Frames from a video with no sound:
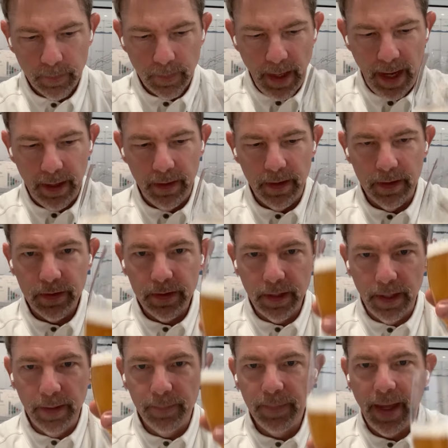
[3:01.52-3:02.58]
out of this
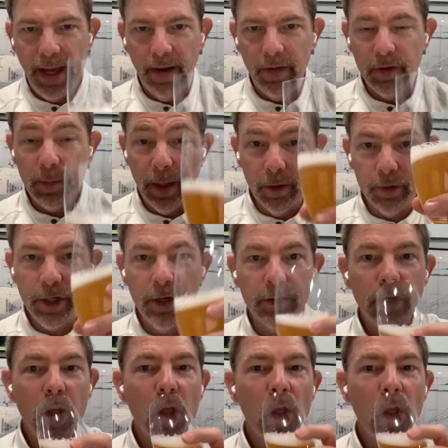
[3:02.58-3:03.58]
beer. Cheers.